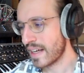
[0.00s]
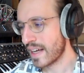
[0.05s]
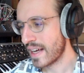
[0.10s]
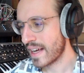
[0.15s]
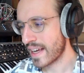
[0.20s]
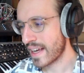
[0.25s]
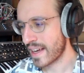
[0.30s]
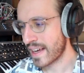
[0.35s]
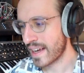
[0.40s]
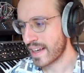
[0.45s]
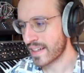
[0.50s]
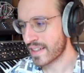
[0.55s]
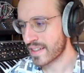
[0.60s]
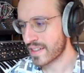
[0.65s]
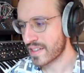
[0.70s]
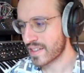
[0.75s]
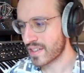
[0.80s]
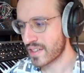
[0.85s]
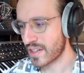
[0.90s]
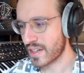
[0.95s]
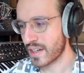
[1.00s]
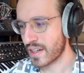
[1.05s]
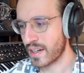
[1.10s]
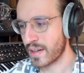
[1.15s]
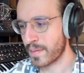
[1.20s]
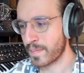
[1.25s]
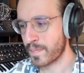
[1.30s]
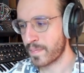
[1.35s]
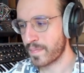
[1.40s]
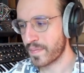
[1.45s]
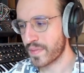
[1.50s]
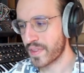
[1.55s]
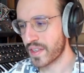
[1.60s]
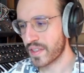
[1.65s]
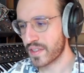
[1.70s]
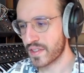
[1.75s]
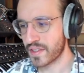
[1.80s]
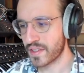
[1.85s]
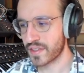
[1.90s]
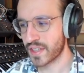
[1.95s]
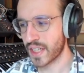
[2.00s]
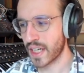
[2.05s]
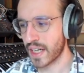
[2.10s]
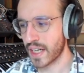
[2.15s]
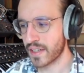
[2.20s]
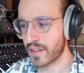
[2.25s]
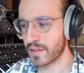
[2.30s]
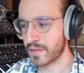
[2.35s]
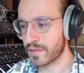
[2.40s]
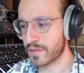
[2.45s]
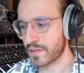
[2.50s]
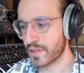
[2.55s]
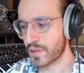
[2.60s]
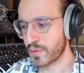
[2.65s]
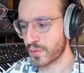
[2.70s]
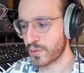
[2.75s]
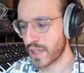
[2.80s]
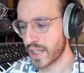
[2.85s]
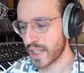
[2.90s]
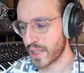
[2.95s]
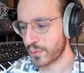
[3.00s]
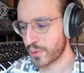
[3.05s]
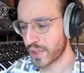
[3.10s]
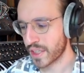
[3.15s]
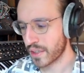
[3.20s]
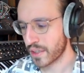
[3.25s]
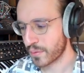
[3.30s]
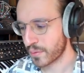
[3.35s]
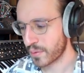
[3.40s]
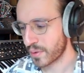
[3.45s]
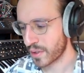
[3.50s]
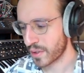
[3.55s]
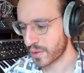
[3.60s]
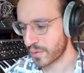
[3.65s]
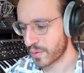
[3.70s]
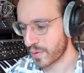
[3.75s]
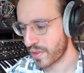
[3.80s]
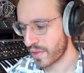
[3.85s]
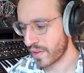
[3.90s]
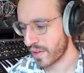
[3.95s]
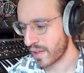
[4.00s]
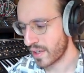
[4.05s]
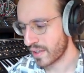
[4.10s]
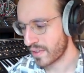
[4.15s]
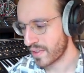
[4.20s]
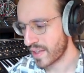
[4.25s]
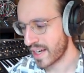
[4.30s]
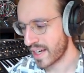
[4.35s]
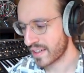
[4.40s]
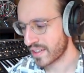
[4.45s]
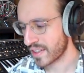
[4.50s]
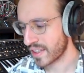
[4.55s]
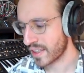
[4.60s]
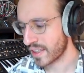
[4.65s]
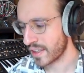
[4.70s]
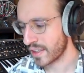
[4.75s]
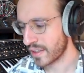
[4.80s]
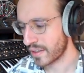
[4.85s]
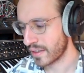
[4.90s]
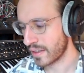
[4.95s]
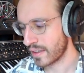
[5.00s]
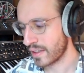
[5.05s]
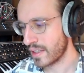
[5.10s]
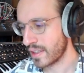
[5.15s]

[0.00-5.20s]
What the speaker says: And this is kind of the way we can work with that here.